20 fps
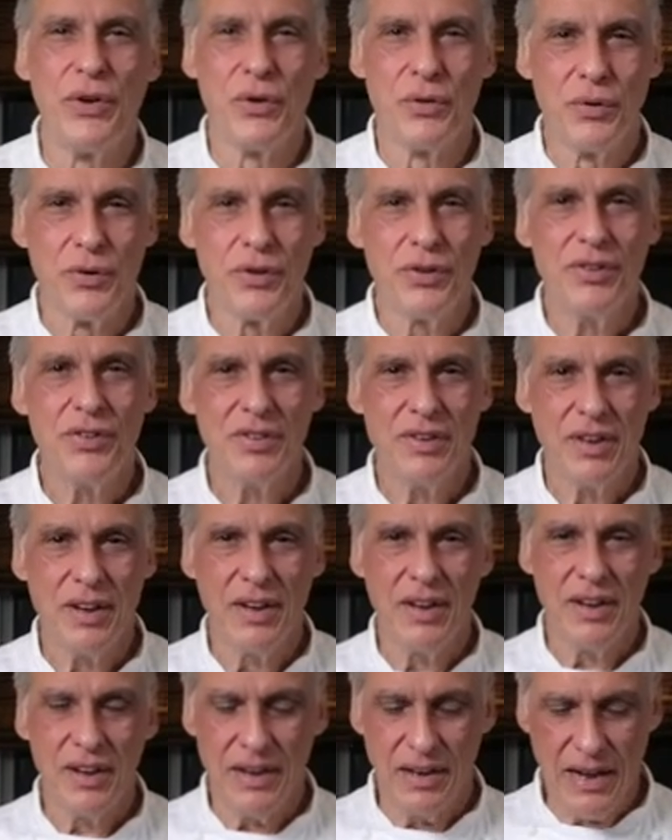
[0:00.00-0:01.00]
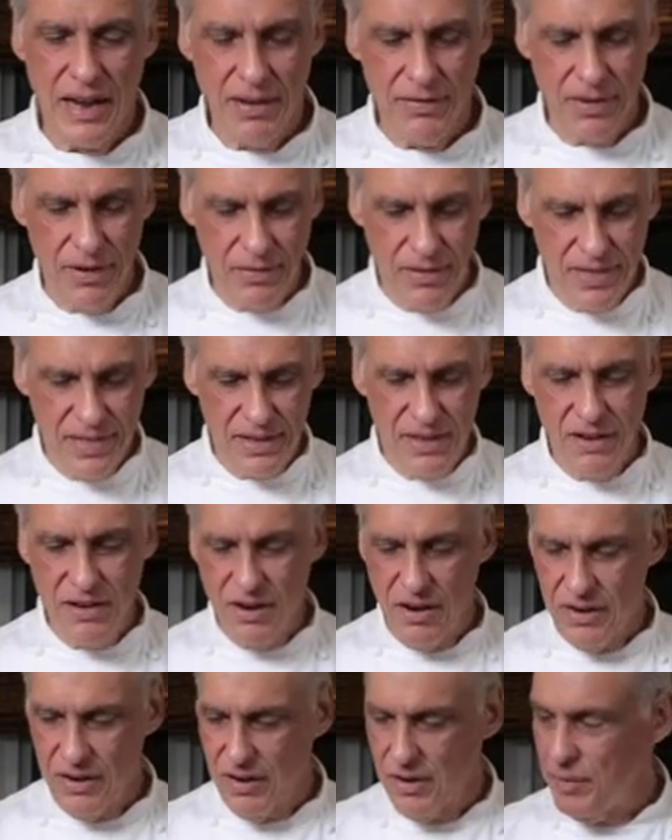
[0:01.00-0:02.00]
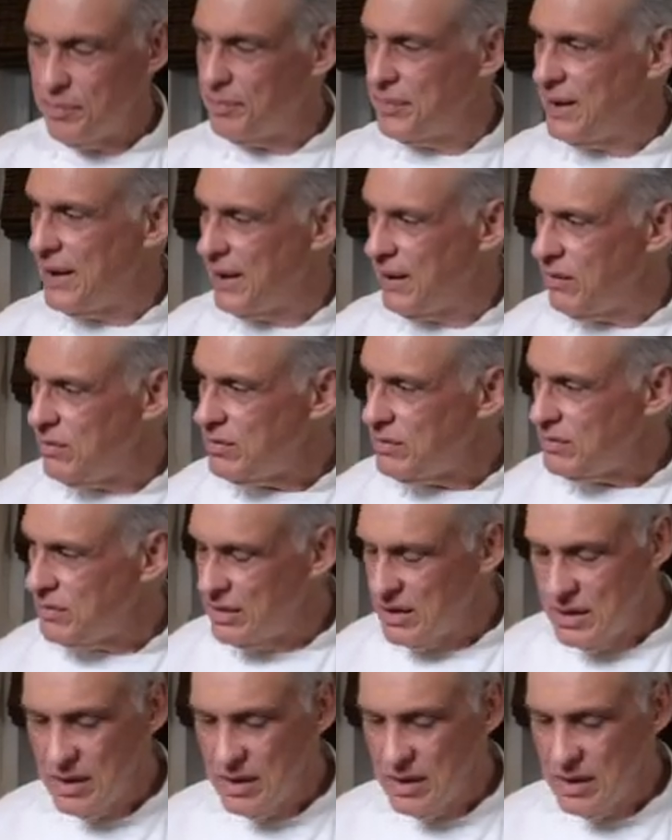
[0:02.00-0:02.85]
viewers, have everything cut up now.